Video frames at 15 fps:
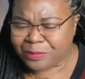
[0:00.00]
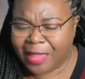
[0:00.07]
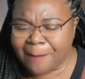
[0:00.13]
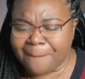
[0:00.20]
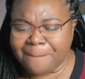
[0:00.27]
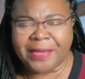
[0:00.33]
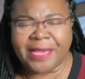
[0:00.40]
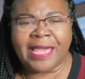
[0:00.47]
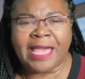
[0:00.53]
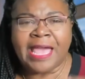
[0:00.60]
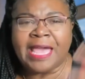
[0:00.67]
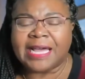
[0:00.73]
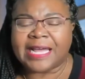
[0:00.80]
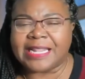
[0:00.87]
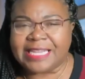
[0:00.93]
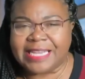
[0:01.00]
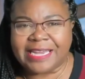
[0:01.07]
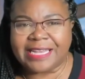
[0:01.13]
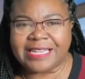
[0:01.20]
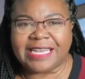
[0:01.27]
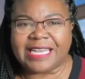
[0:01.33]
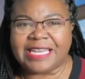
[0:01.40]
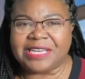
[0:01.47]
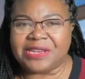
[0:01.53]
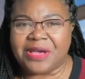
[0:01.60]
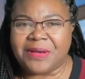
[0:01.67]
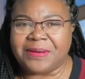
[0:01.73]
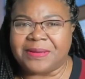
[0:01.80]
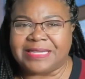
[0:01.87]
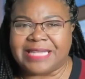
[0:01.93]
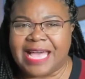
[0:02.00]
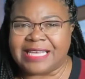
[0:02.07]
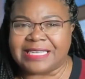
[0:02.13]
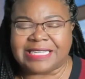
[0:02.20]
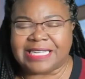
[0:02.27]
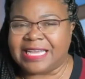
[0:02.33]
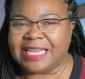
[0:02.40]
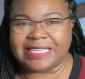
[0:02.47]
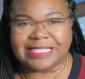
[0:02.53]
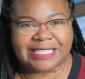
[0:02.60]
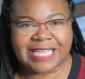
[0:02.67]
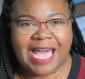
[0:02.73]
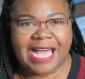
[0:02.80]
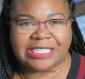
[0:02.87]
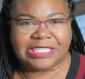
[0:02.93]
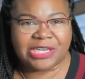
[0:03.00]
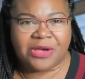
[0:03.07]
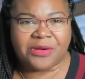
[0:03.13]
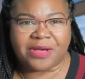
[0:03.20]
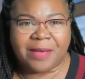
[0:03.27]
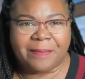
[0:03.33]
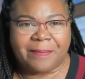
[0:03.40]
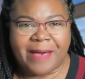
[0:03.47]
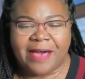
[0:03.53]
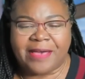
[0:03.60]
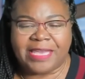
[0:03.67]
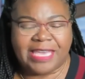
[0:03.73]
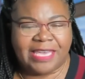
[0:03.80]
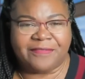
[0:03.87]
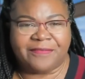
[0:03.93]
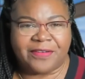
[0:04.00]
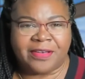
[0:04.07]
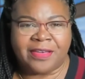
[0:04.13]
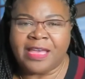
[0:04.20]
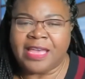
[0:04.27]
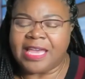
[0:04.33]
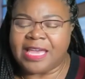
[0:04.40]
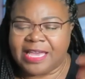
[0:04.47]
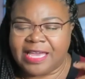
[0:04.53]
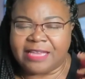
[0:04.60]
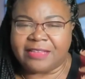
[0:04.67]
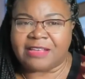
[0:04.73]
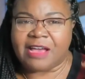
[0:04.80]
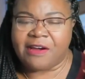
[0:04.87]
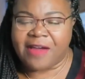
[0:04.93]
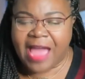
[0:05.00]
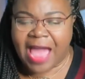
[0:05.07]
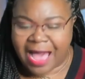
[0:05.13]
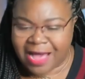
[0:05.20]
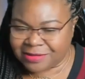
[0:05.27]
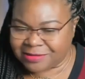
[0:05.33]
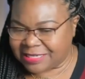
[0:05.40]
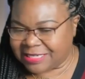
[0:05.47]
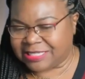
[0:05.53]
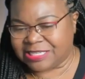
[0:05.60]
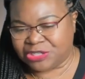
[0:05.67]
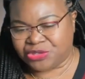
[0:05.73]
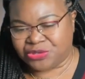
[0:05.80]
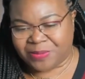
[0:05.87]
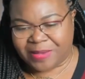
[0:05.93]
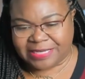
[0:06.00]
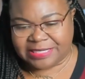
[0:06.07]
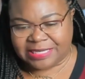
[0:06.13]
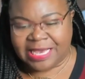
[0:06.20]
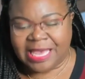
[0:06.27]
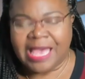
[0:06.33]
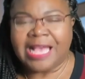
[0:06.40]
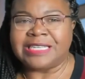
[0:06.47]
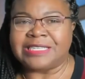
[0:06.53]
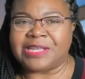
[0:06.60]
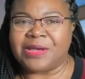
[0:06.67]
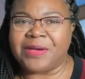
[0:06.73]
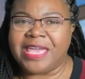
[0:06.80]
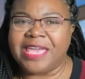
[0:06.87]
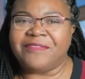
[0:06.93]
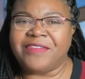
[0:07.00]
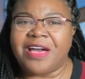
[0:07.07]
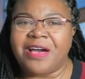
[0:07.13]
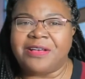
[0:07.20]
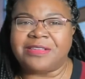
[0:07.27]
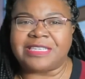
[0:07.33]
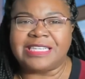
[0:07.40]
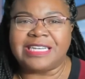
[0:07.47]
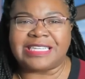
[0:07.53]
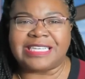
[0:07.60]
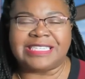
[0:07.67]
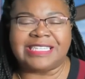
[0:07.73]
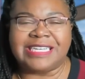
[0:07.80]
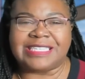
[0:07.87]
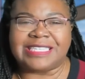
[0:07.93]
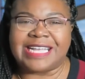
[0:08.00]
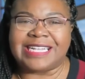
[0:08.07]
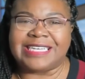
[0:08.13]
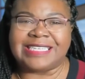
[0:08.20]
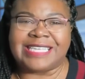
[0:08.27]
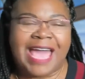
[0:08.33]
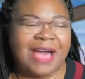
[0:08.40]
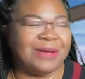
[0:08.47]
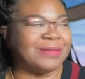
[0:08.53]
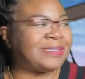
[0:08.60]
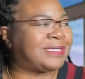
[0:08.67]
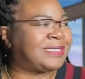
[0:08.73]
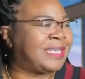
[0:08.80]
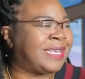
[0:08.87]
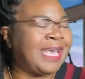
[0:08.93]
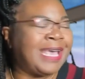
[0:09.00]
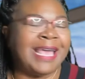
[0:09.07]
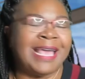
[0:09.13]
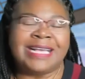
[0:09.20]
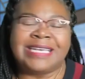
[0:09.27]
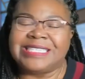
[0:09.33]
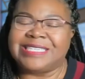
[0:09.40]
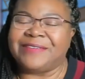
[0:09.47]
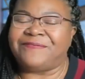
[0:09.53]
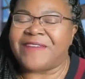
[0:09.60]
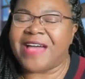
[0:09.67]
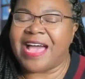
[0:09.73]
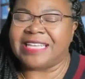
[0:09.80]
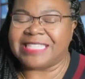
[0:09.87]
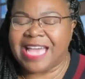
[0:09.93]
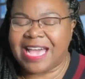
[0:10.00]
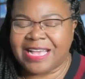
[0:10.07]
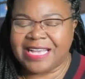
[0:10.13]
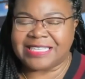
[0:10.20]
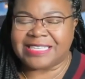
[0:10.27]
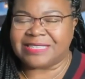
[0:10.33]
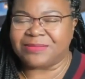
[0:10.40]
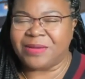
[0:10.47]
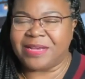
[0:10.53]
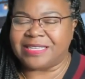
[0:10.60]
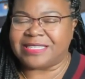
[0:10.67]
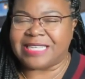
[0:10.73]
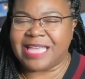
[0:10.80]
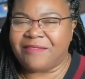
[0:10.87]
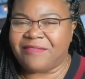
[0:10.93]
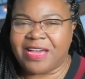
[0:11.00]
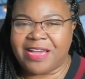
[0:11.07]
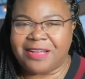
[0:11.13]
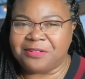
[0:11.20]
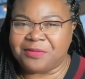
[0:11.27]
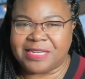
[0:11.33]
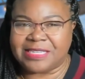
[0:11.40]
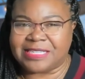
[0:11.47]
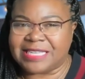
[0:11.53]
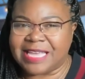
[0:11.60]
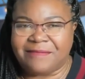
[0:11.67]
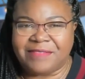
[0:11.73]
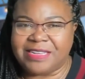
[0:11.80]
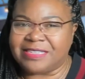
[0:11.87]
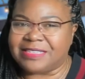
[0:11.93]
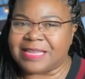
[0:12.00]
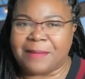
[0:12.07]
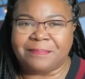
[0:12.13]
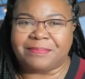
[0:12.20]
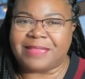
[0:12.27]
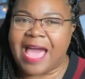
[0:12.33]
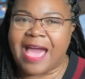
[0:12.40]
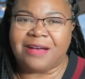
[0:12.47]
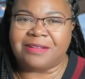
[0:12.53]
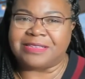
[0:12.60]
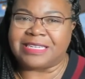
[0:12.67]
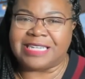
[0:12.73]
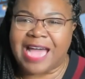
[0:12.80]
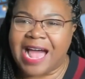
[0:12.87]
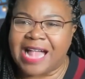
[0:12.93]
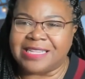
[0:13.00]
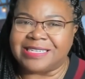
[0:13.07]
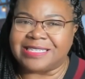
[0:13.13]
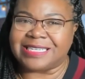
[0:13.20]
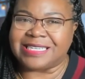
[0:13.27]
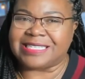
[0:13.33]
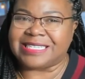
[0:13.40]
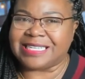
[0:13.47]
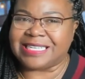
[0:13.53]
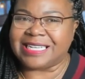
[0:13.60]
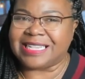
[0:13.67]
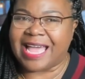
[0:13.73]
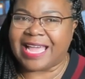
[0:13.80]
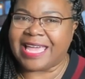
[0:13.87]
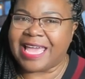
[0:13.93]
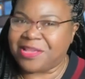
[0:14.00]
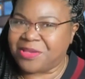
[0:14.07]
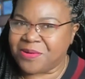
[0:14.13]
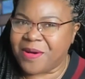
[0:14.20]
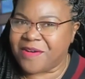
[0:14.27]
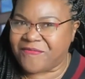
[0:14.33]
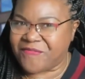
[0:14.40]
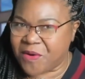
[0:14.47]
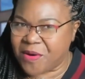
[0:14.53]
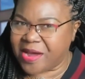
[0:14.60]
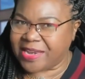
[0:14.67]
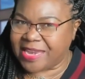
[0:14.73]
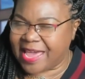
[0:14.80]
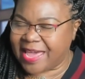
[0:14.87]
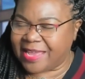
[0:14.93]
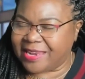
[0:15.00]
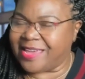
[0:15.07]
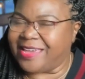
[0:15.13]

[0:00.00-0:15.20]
But clearly, that's the inside joke about Eva, is her housing situation. So Eva goes and looks at this house. She finds out it's $770,000. And Cynthia like, can you afford that?